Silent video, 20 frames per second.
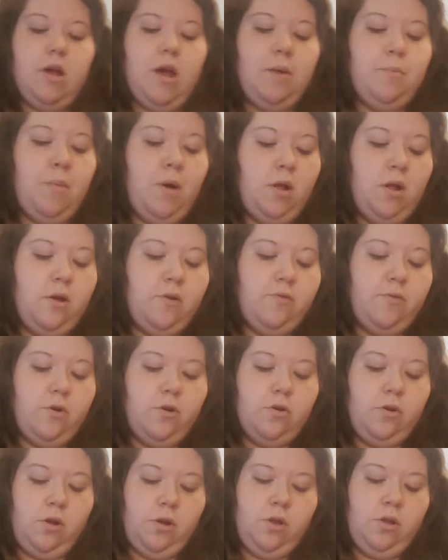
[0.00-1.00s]
I bought off of
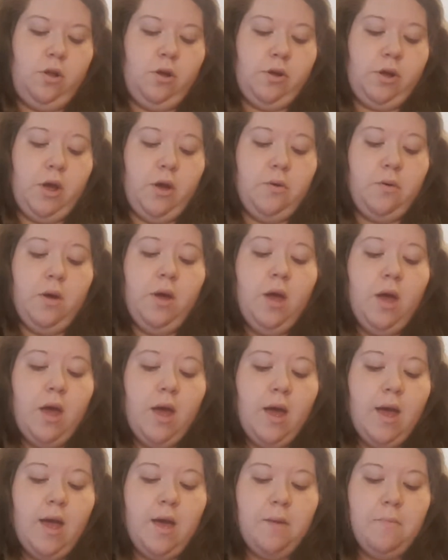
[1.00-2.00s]
her not too long ago.
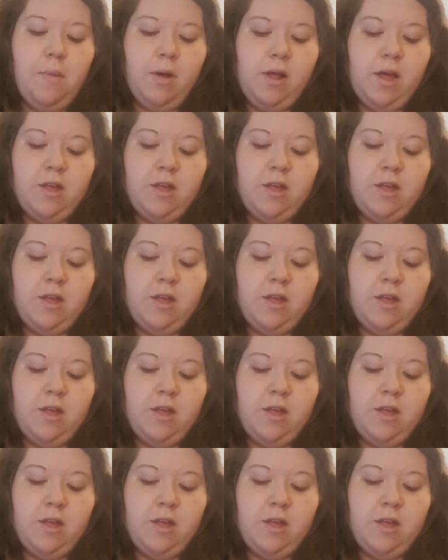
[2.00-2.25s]
In my